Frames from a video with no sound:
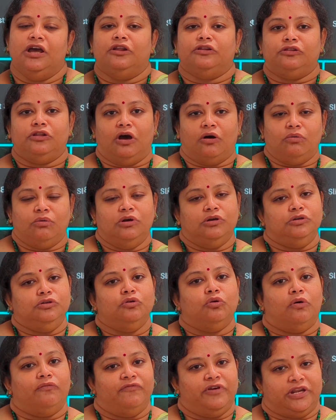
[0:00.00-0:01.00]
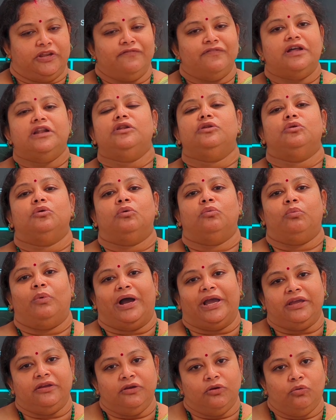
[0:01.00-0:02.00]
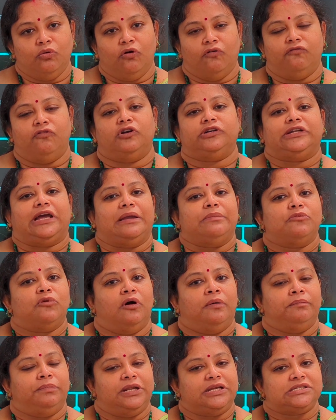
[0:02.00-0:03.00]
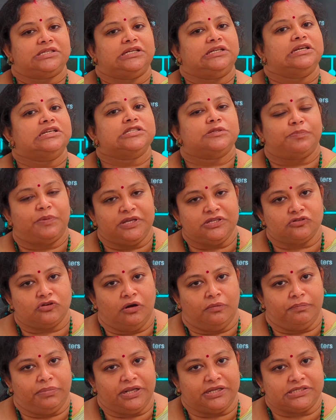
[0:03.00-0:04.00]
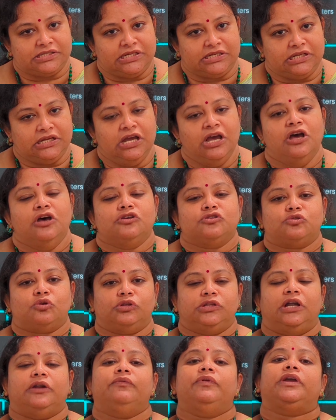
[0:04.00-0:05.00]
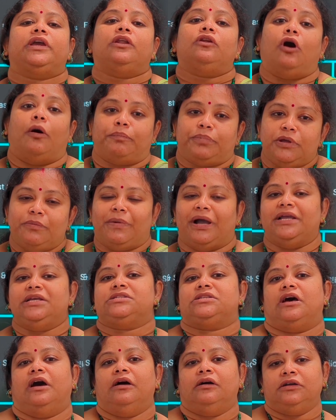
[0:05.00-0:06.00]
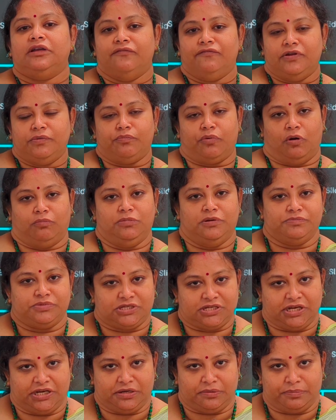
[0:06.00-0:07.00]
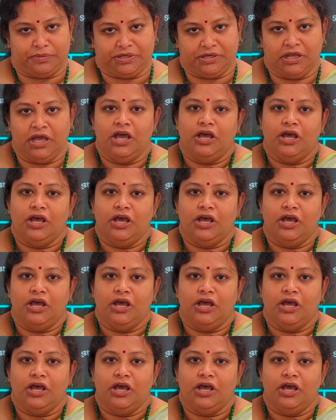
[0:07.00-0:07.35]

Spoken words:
Now, you very well know why you go for time complexity and space complexity, so that we can optimize our given problem statement.